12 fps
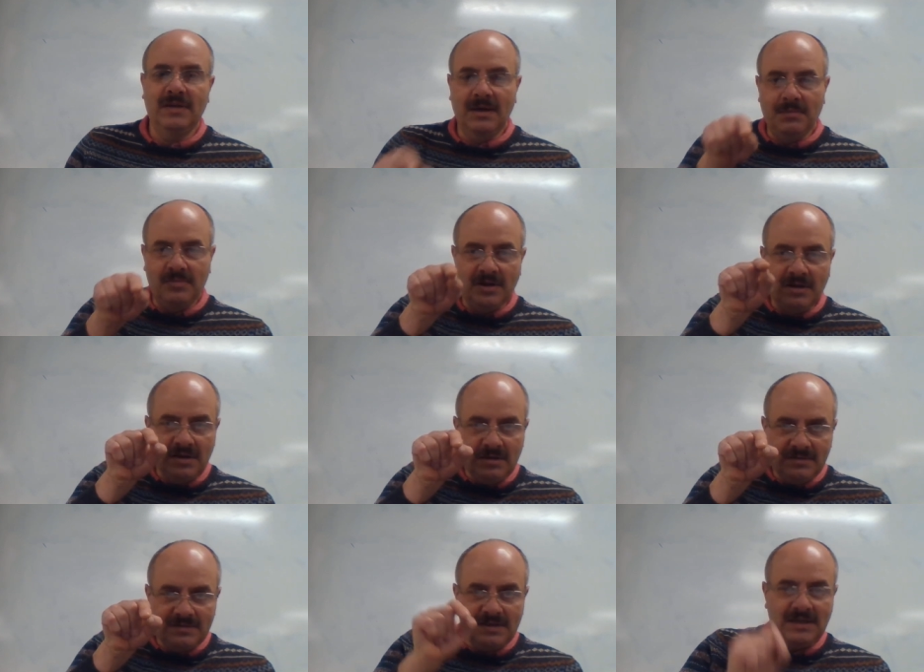Now I'm going to put
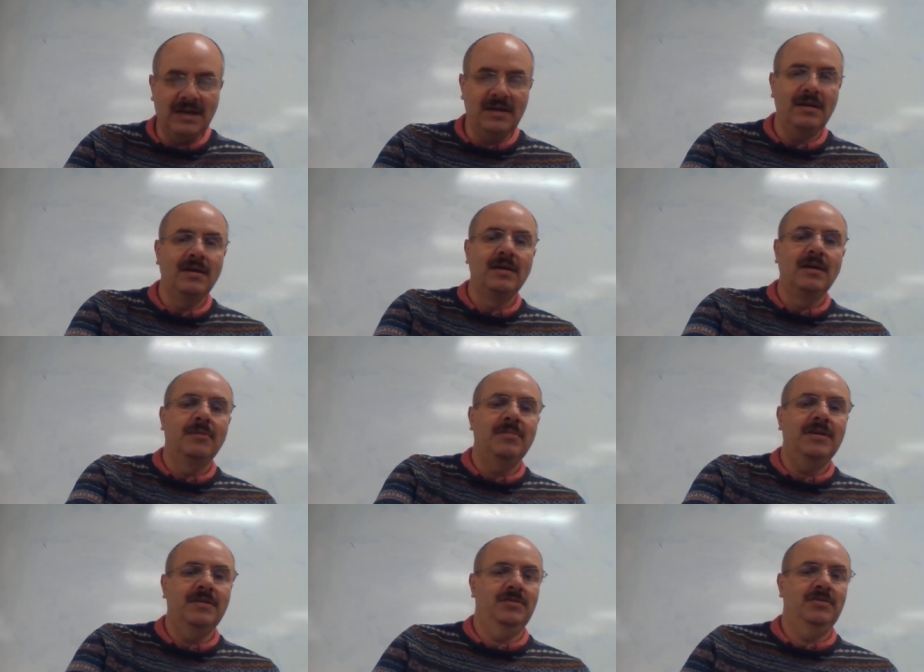little c on it
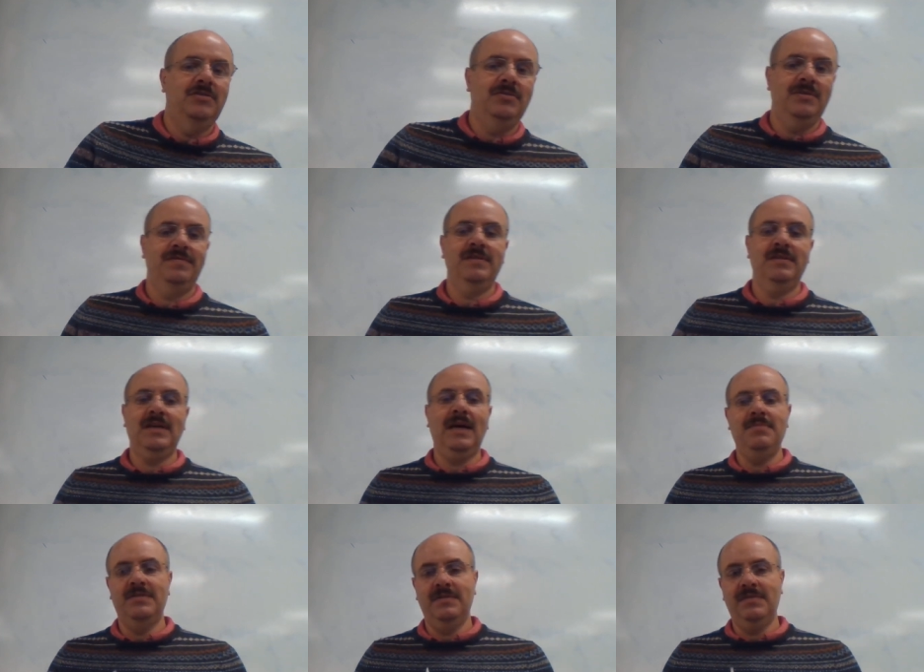because there's two different
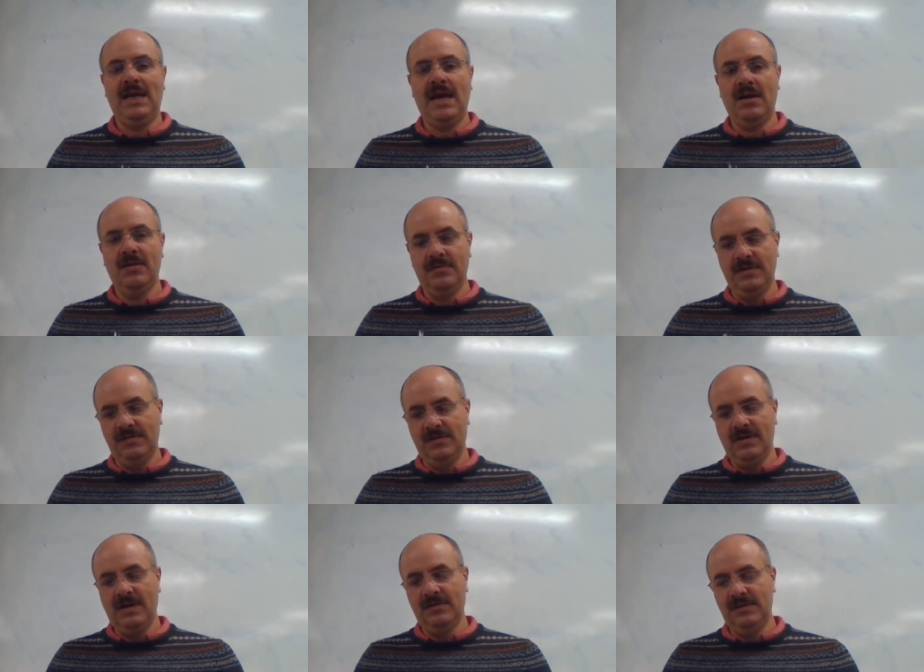types of calories that
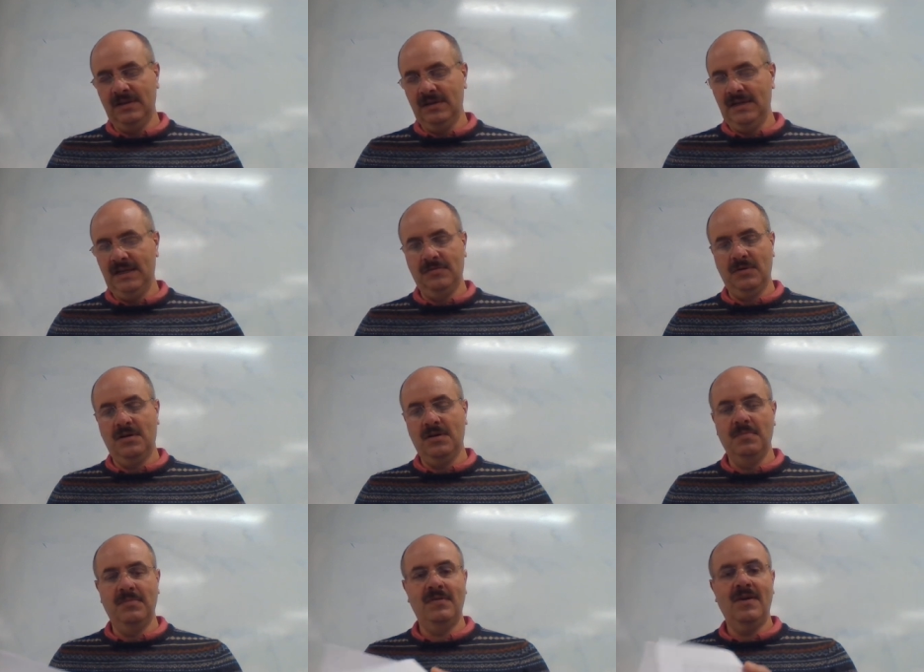are out there, and that's what
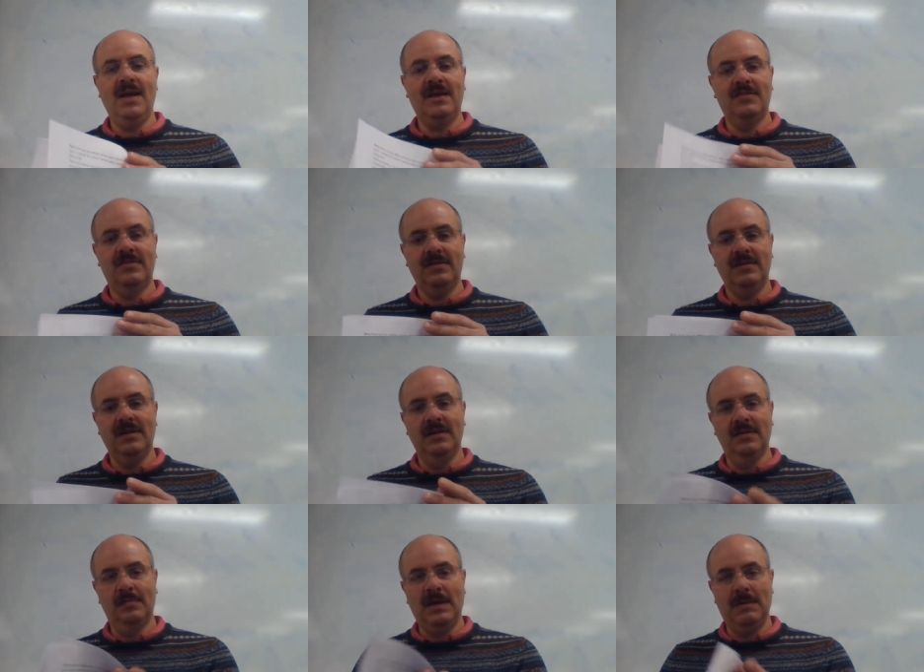comes next in
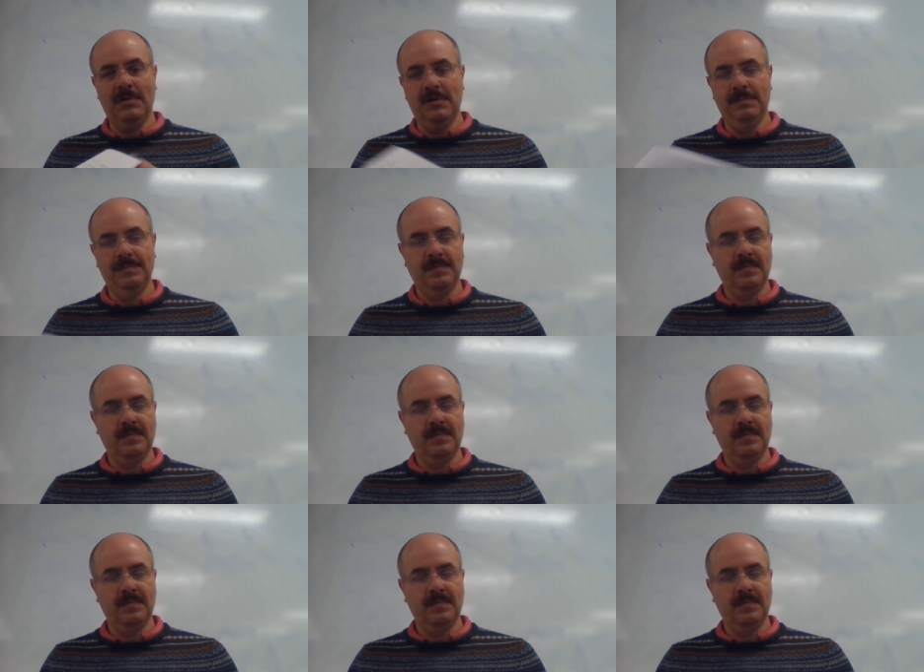this paper.